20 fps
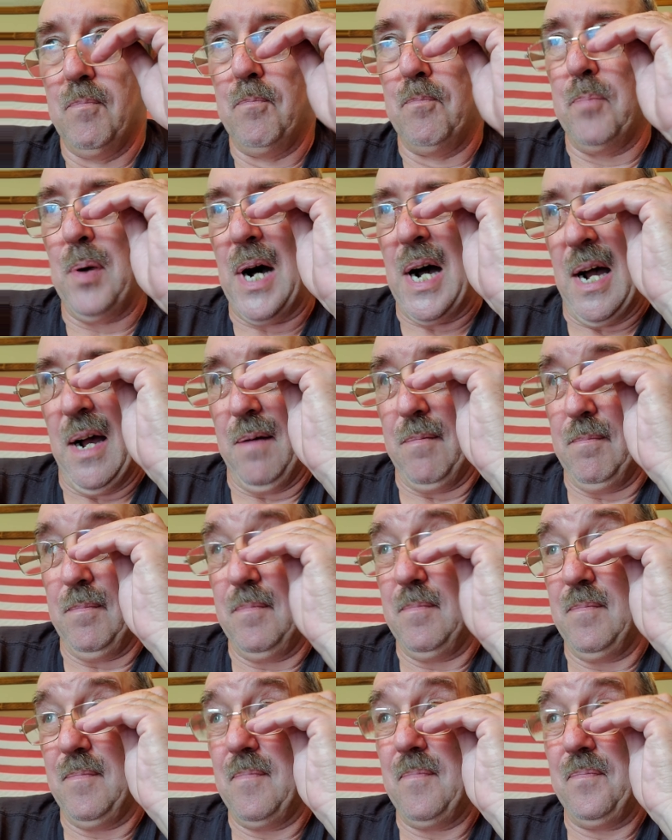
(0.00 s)
But
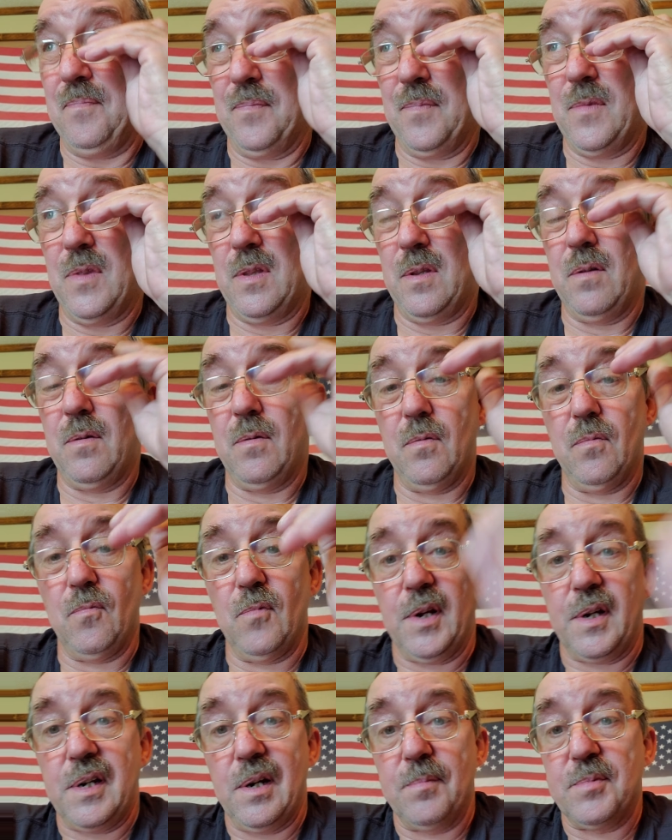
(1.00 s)

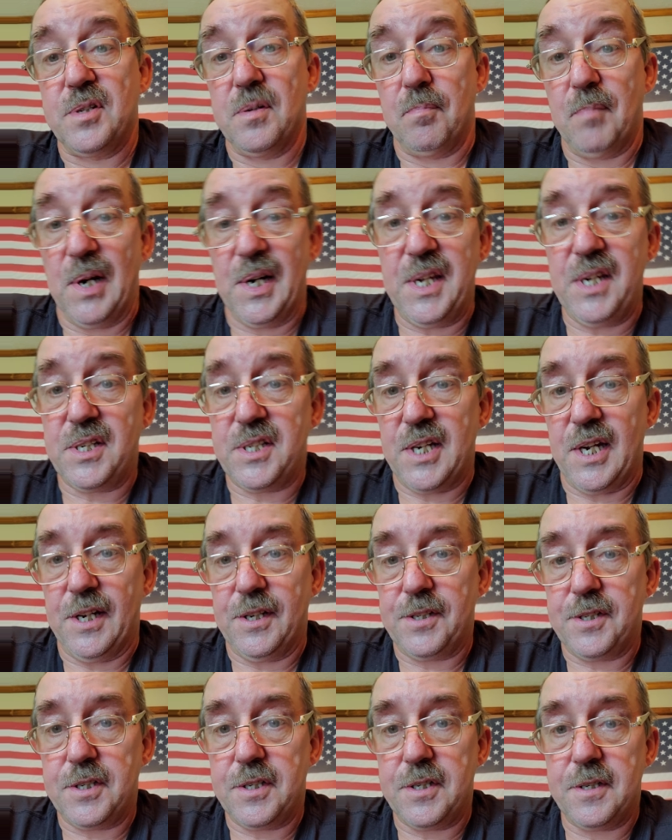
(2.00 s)
when it comes to money
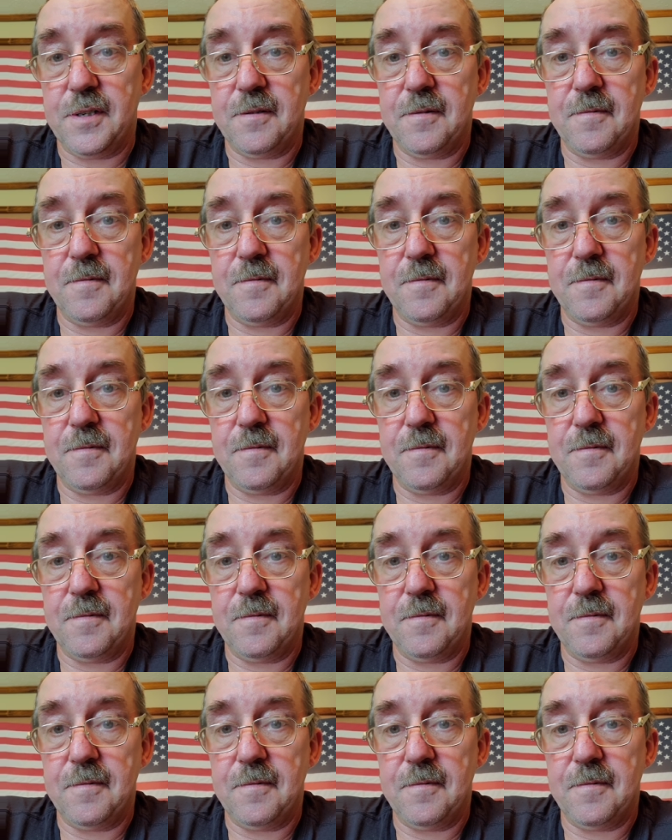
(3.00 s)
sense